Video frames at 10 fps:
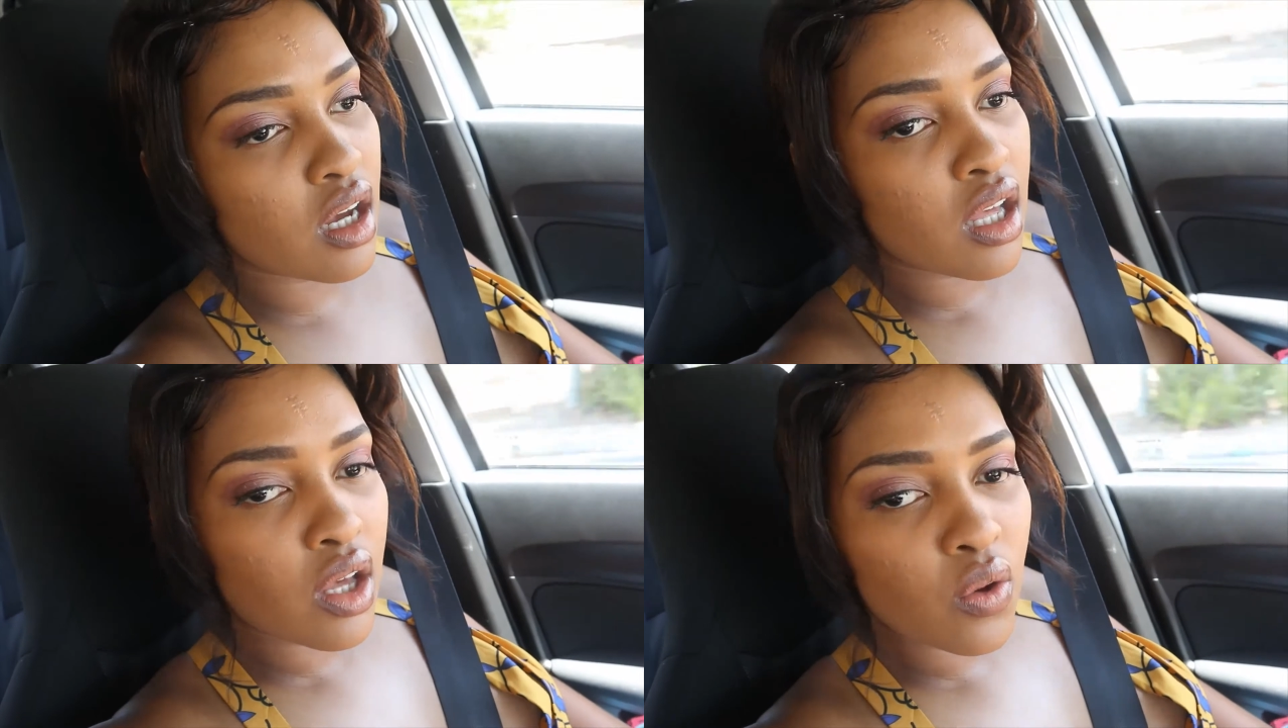
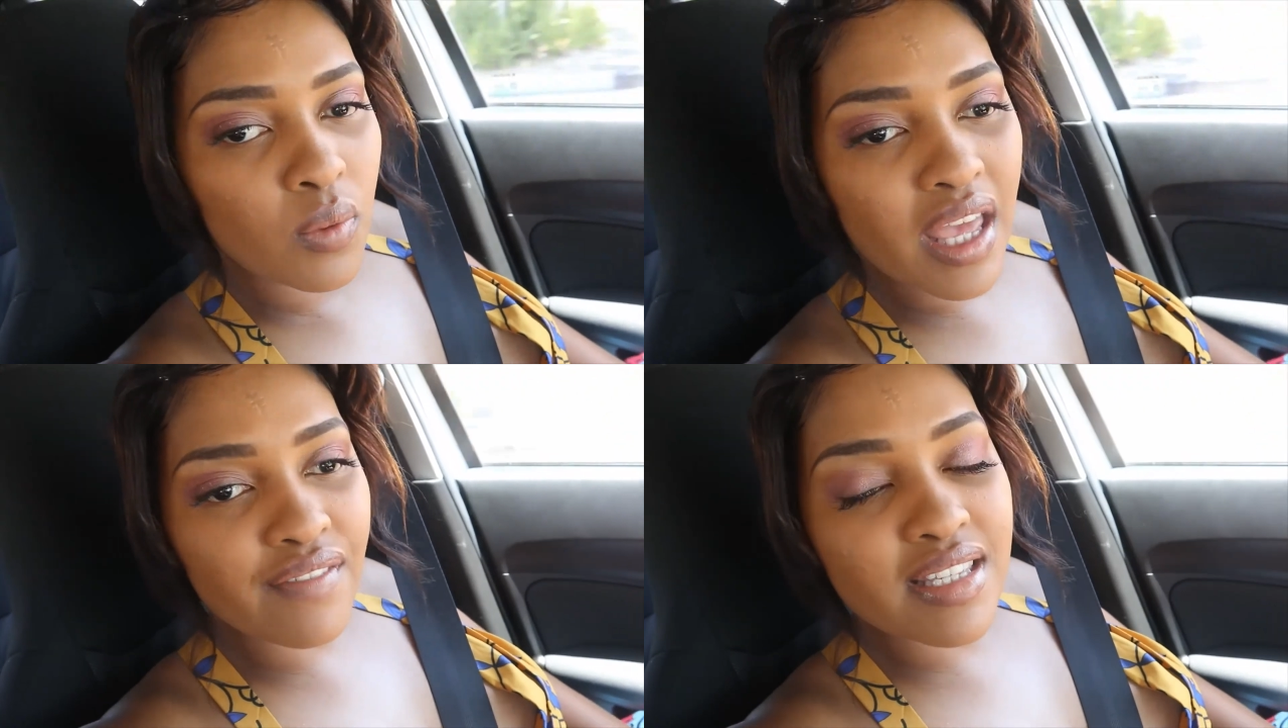
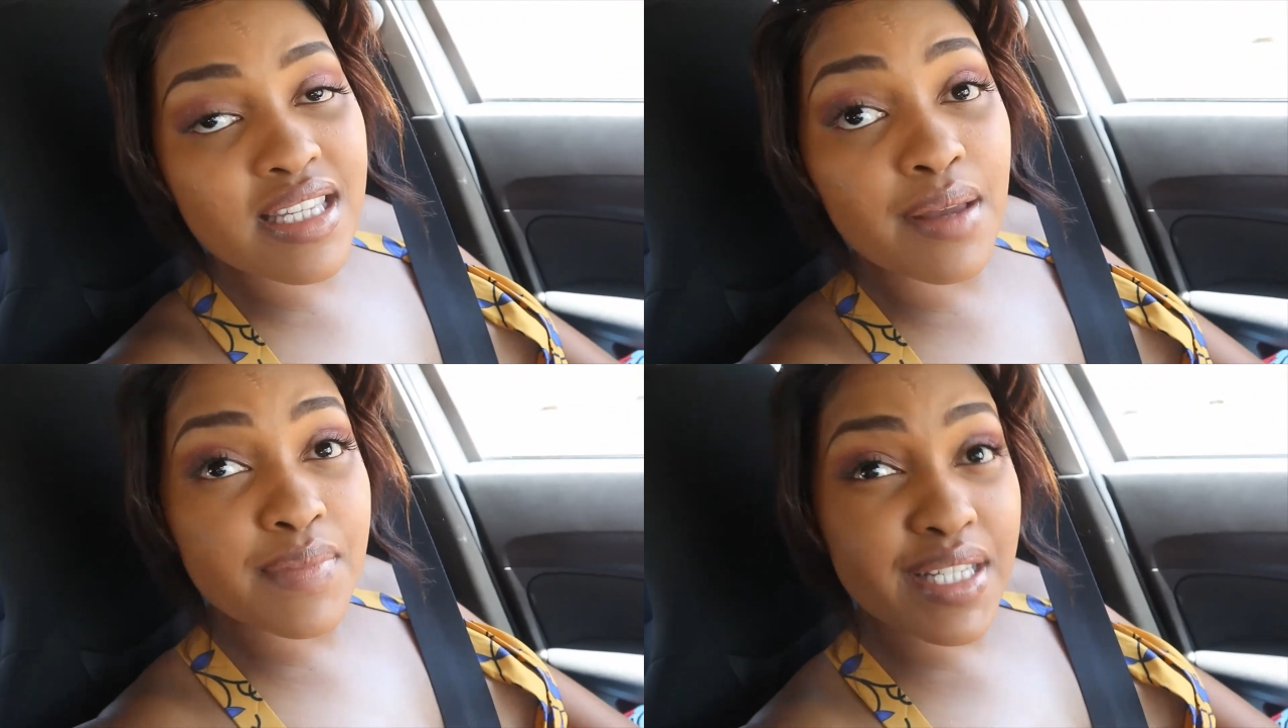So
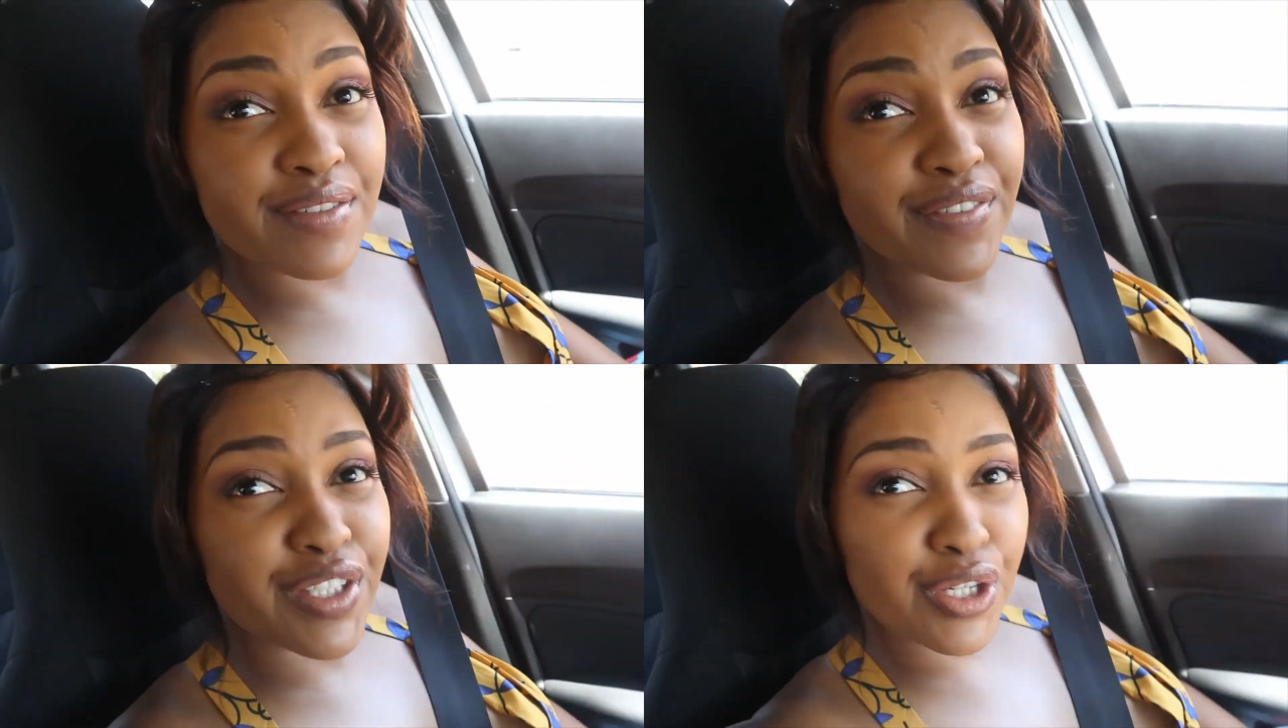I'm just
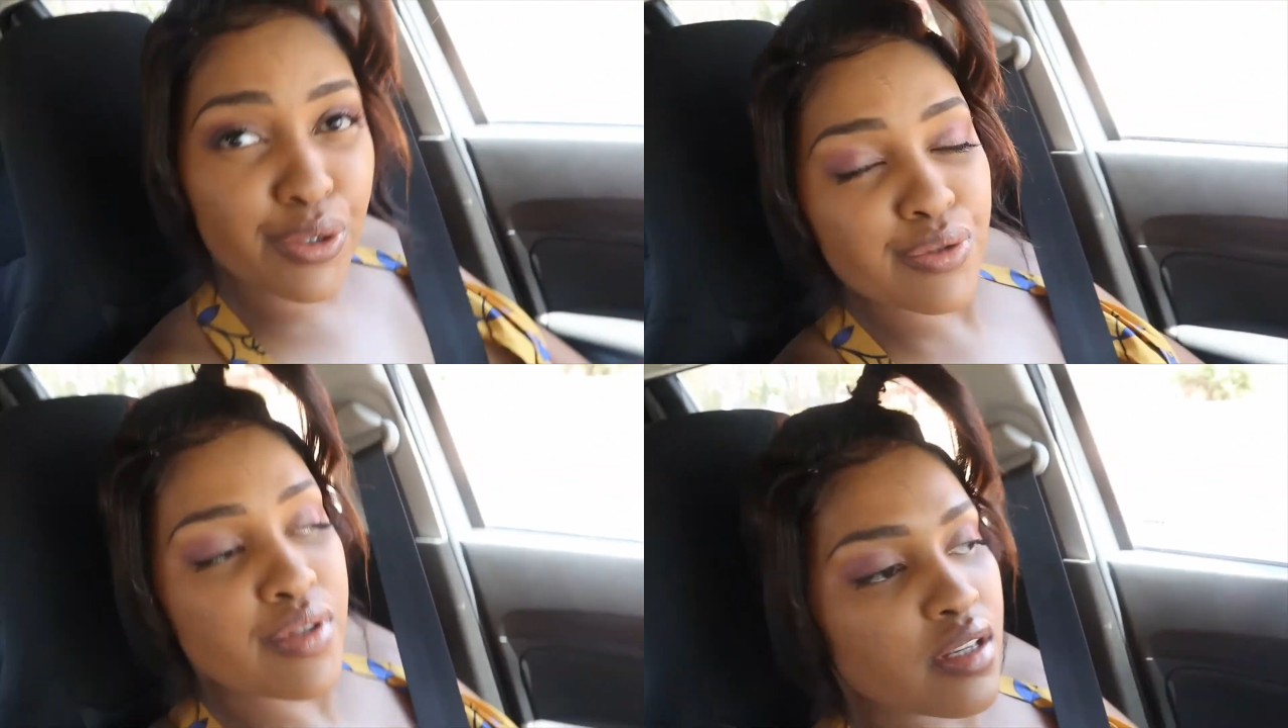gonna
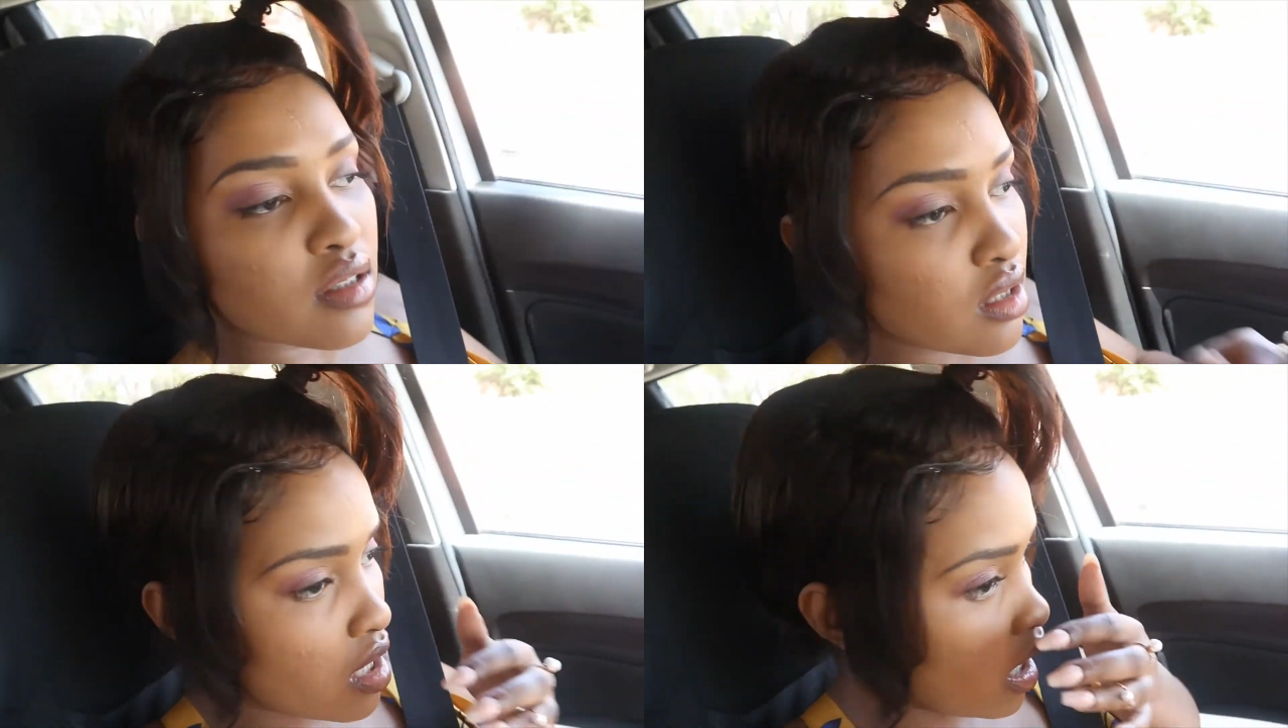voice over
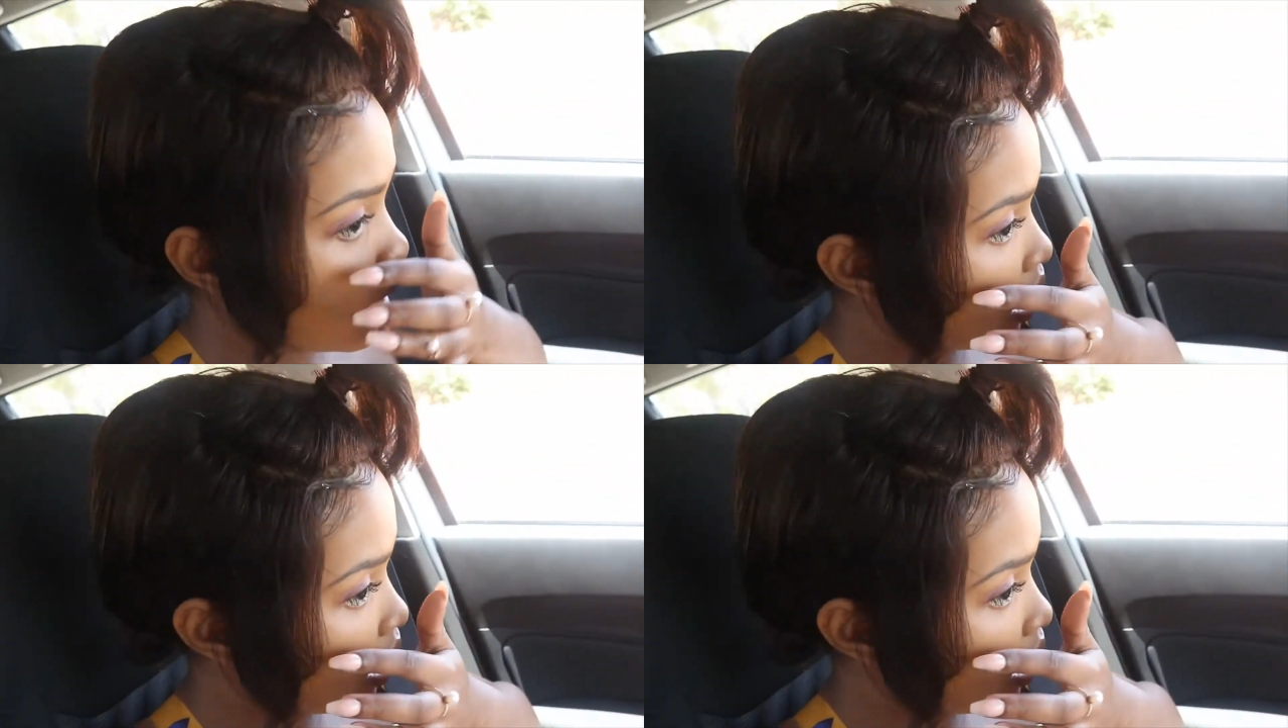this video